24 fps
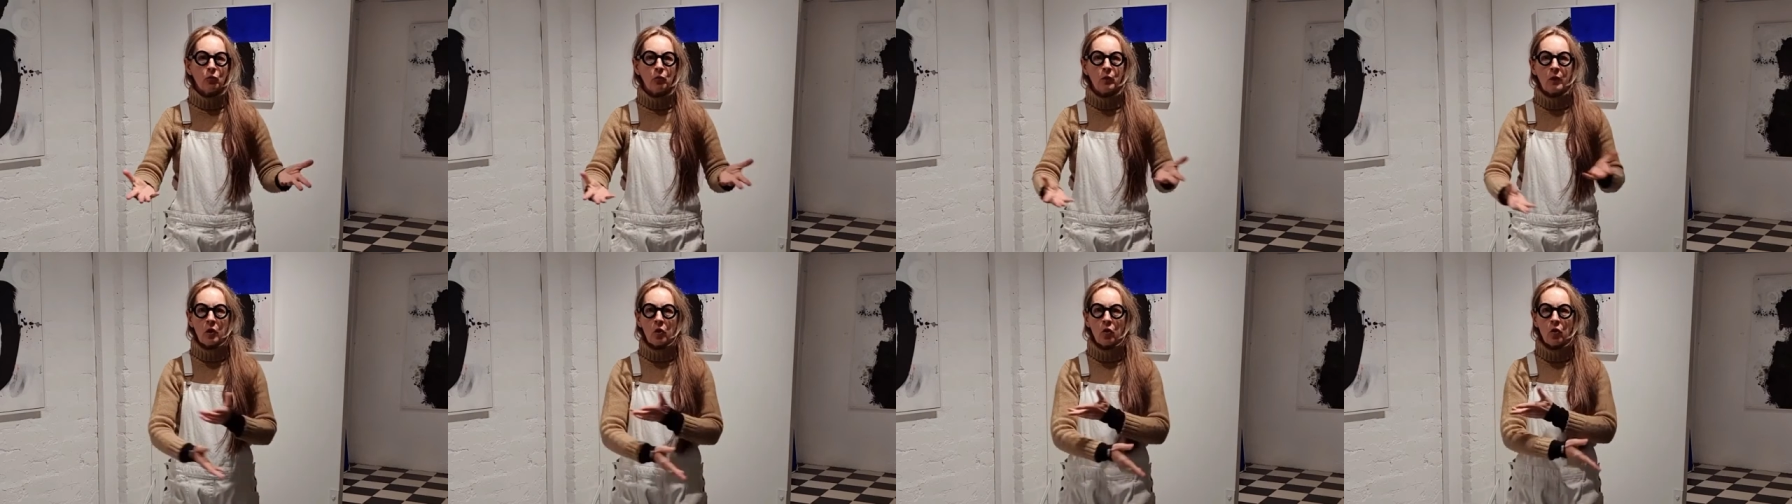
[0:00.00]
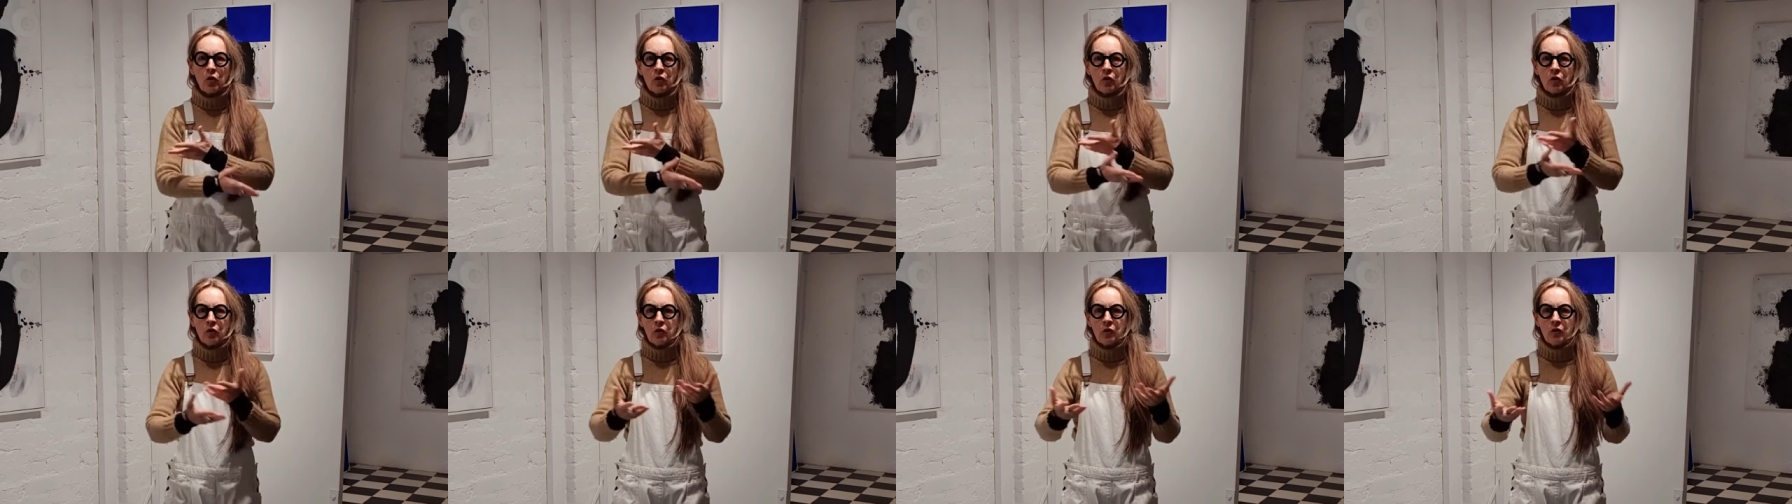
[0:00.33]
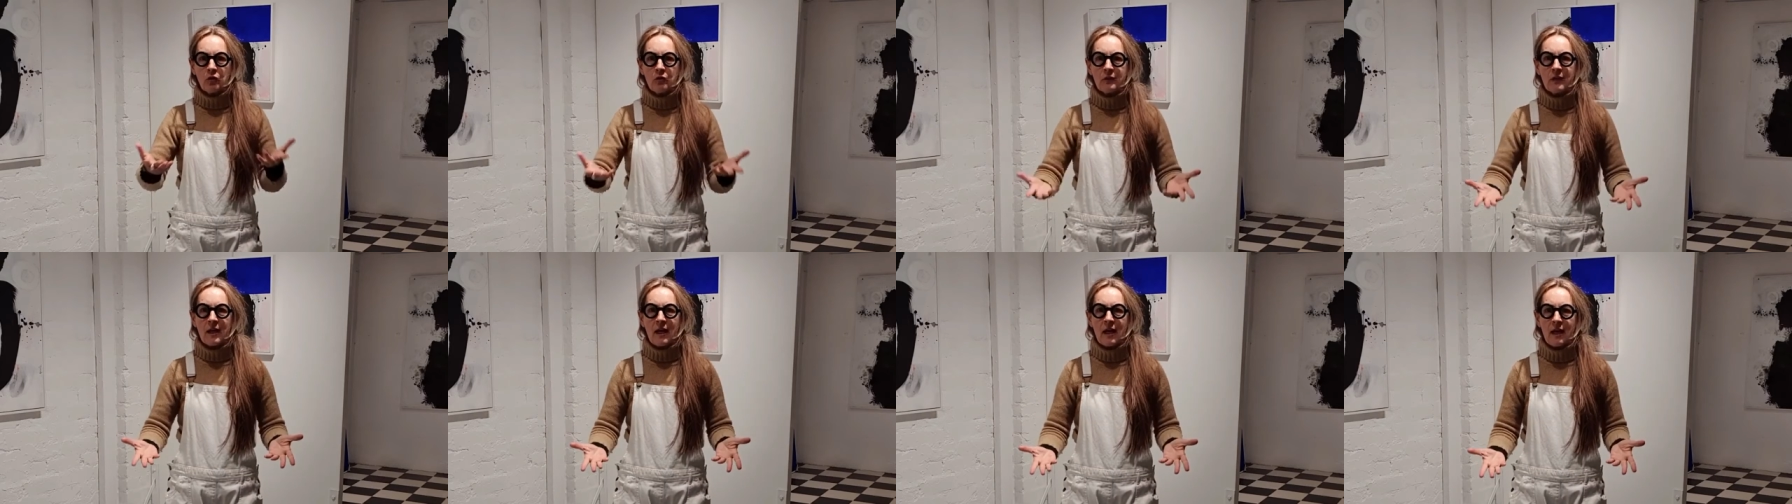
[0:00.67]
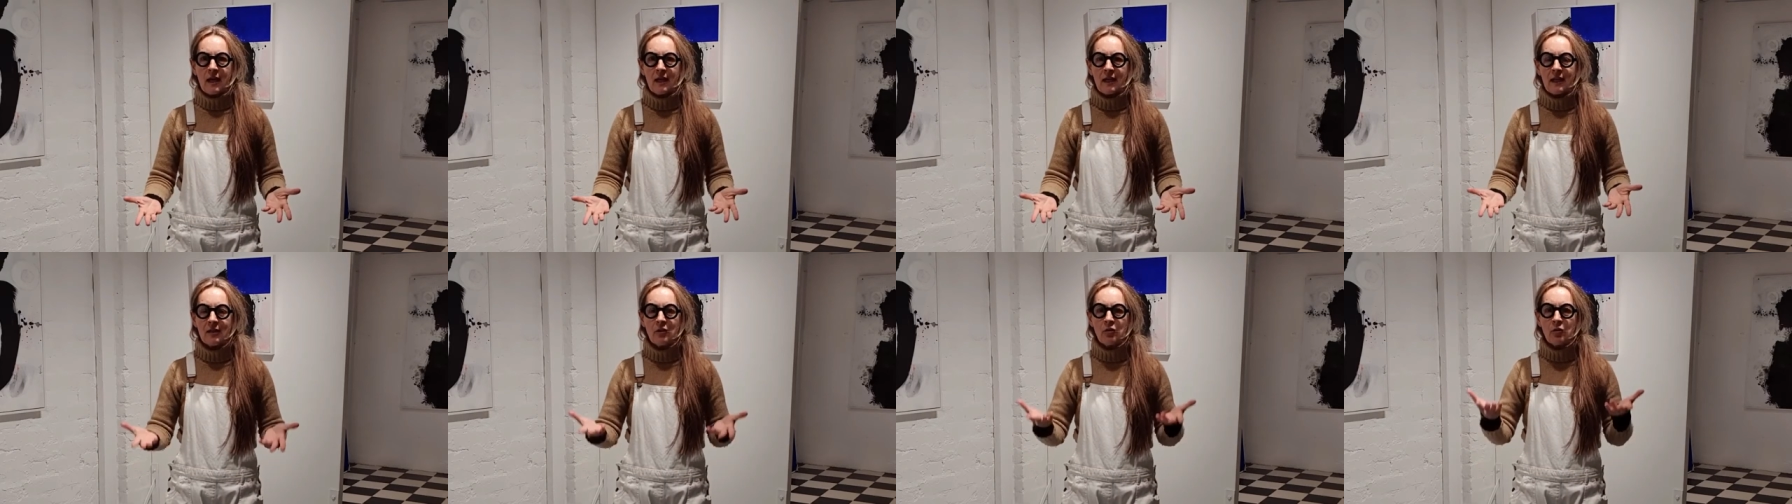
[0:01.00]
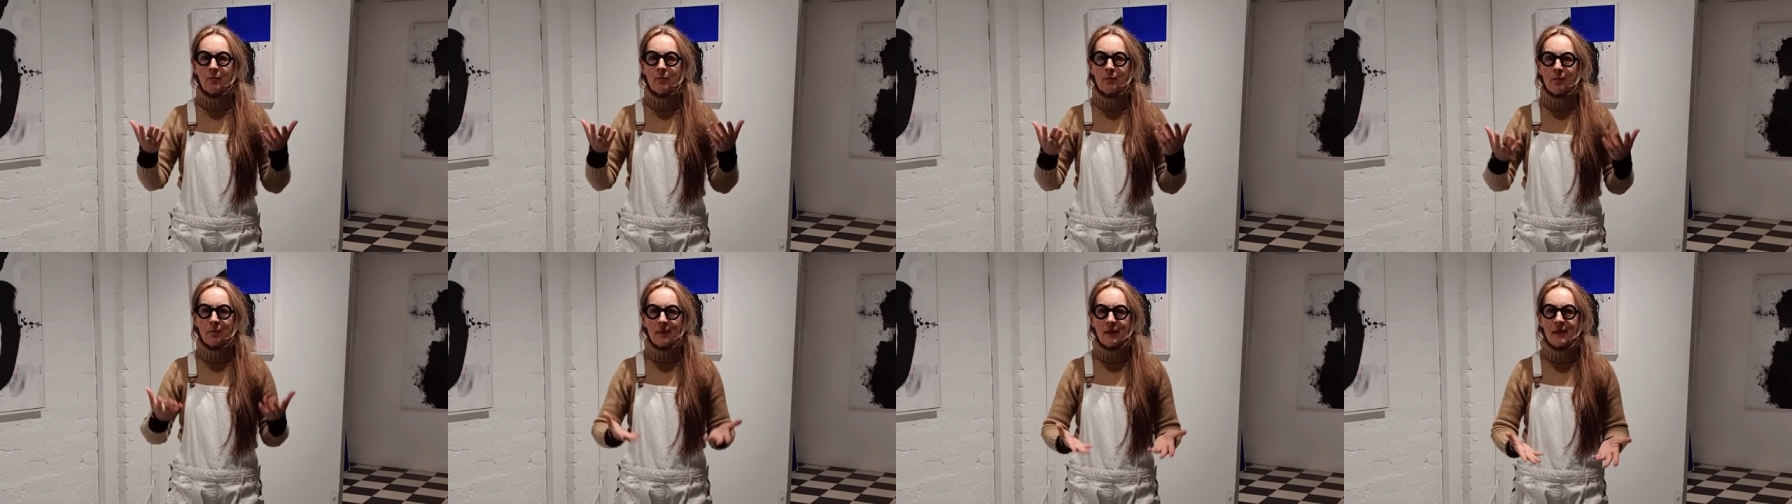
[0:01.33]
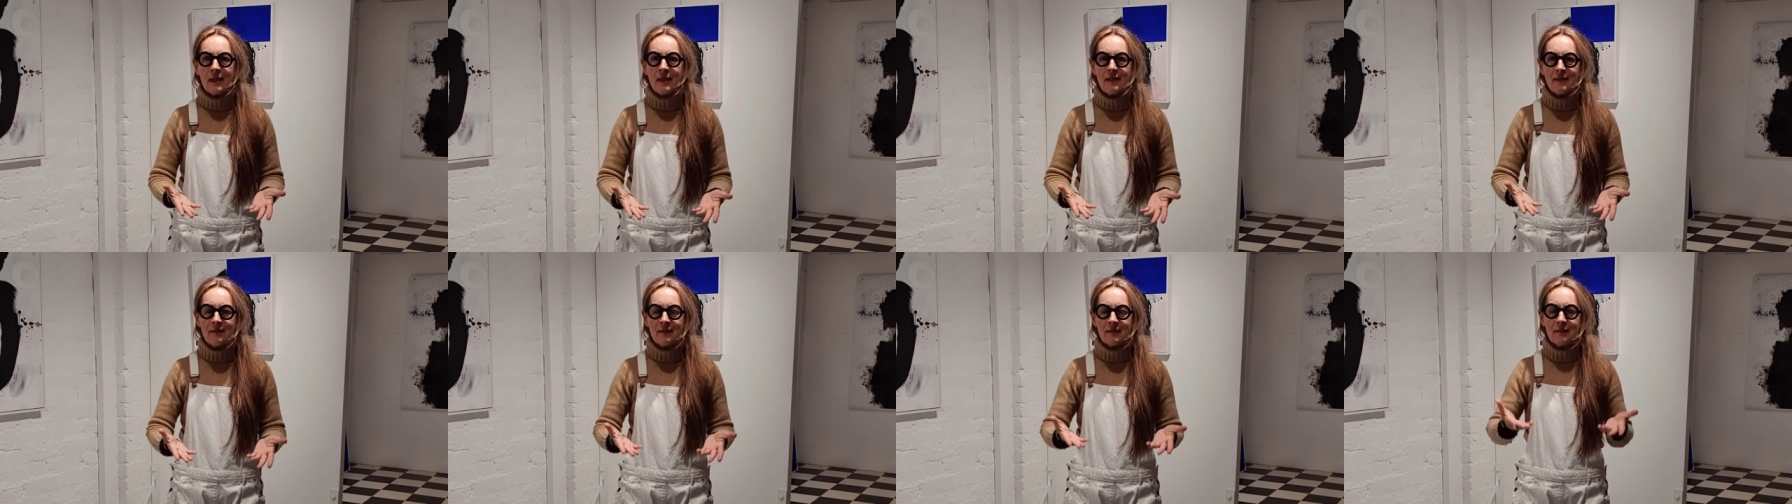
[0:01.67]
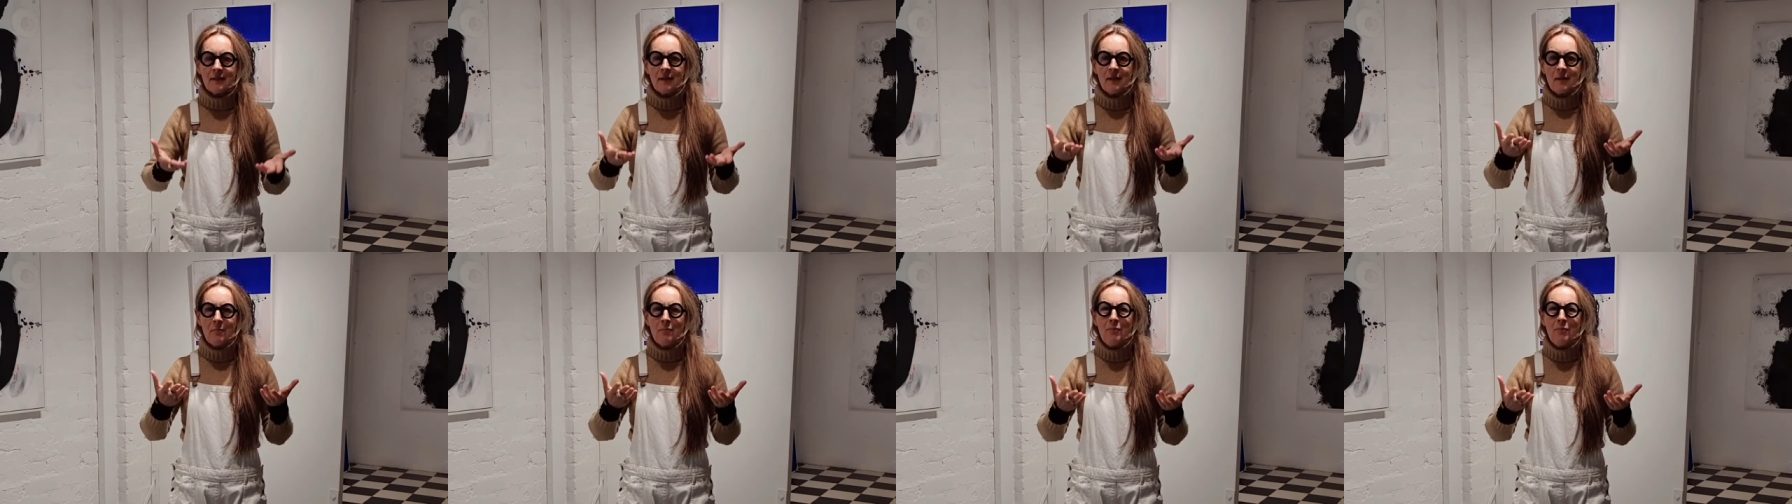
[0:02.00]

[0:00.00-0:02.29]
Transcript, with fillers: We're all gonna die. Can you please,